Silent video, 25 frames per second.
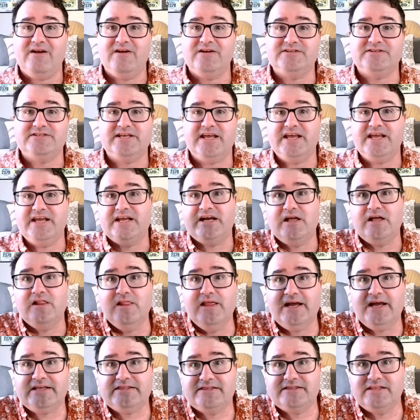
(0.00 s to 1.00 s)
guarantee.
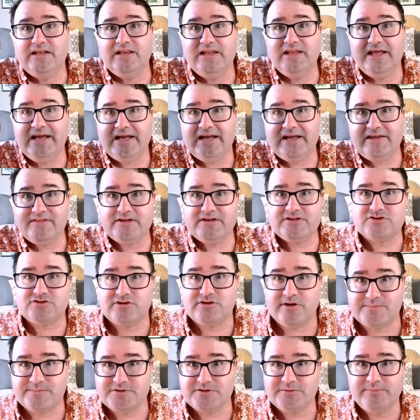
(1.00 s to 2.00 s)
Click the link in the
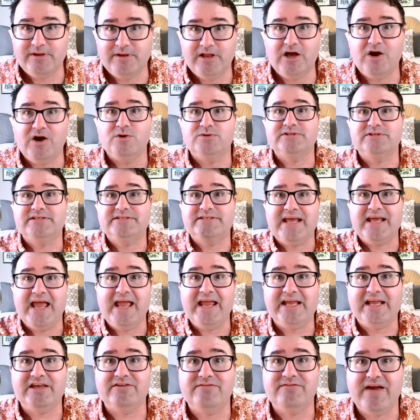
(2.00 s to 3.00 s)
description below to
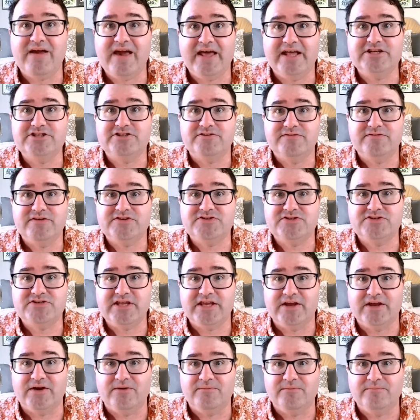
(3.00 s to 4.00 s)
take advantage of this
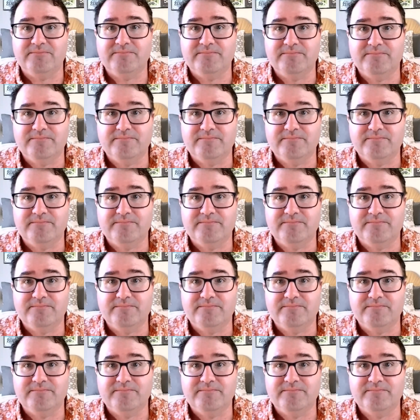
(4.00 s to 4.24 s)
deal.